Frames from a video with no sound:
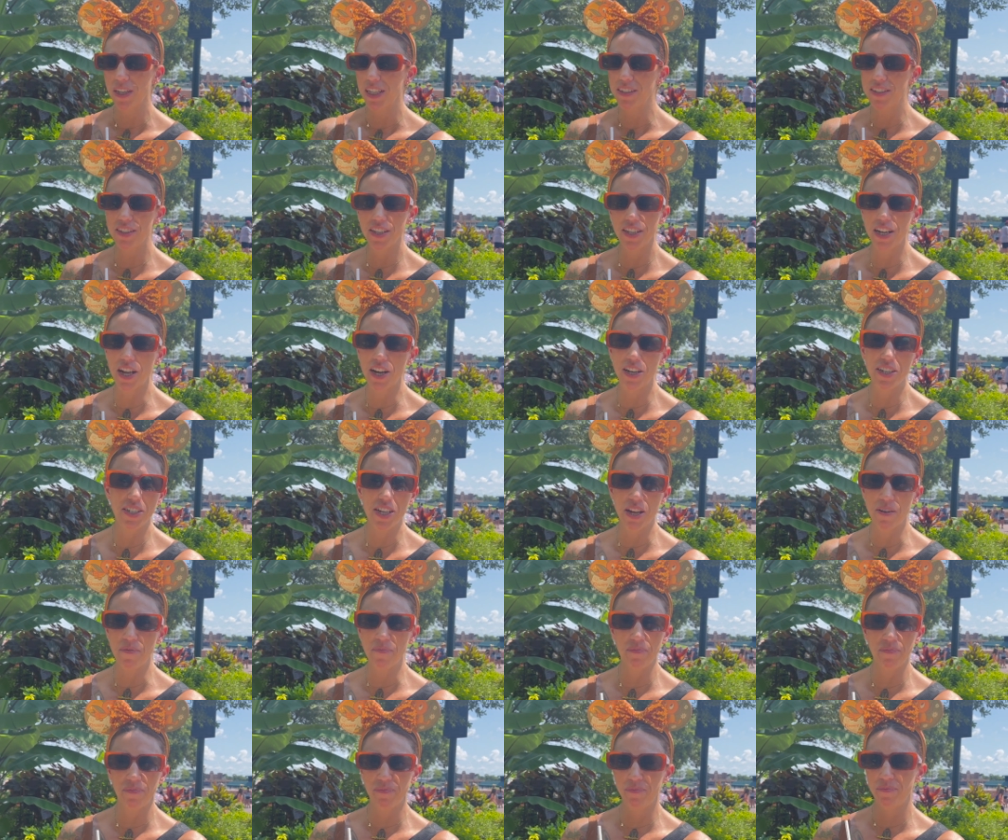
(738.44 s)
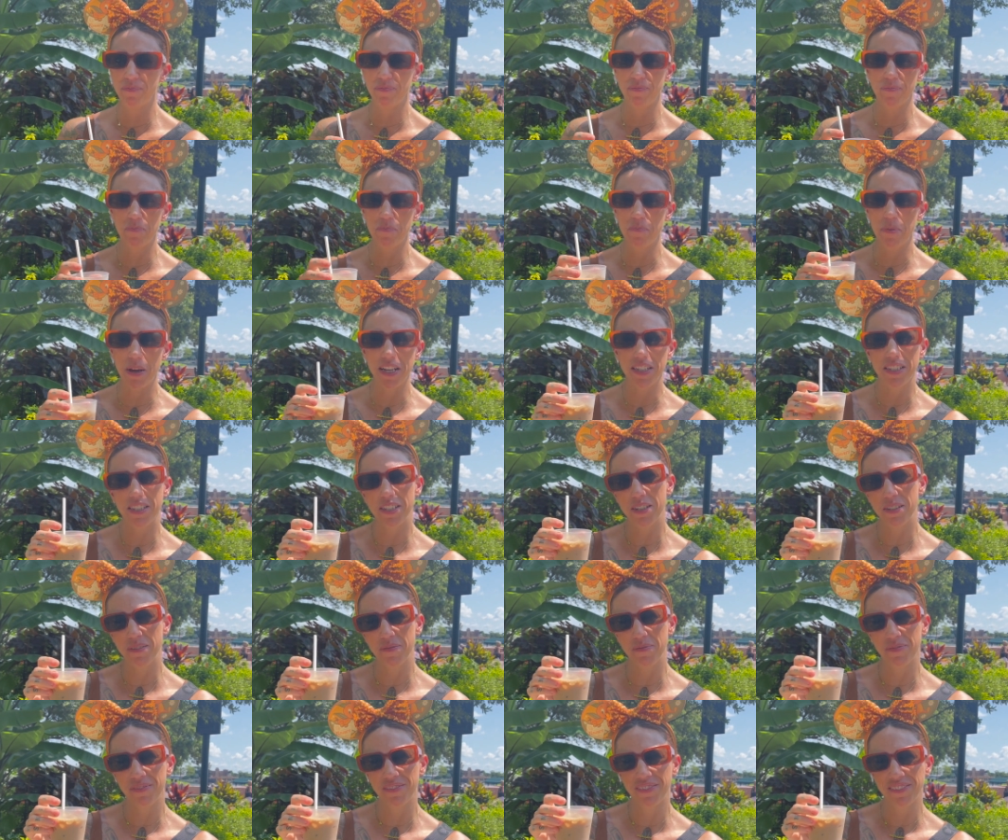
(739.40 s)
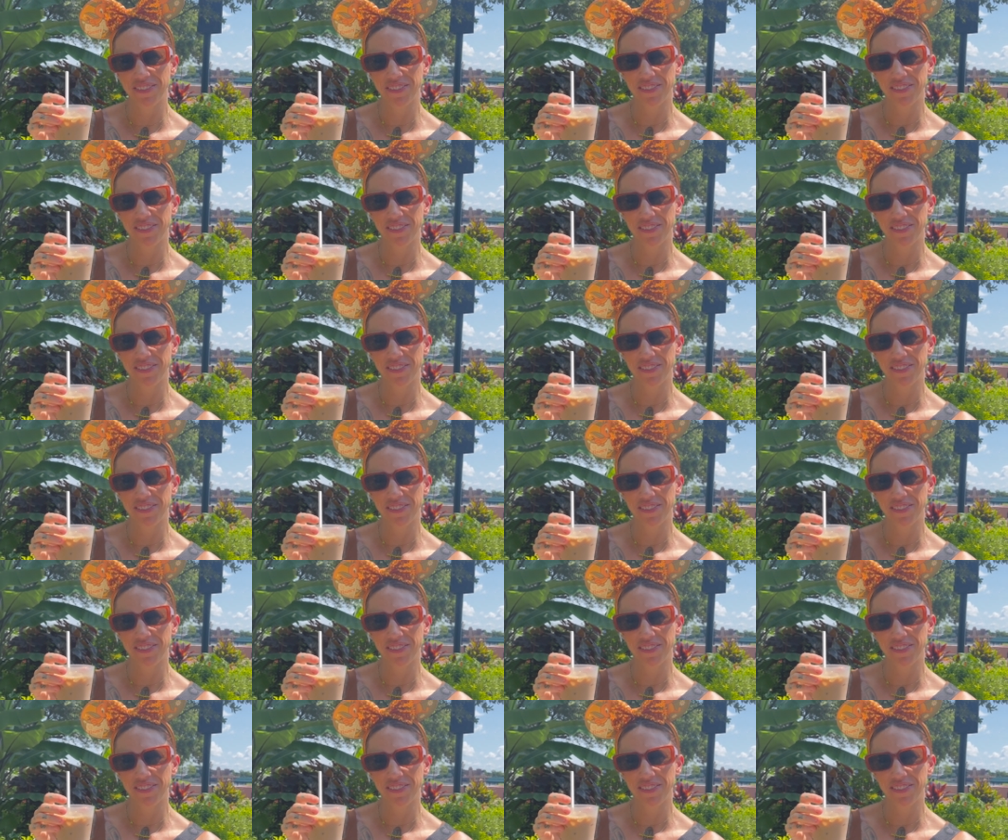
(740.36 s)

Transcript: 10 out of 10. 10 out of 10.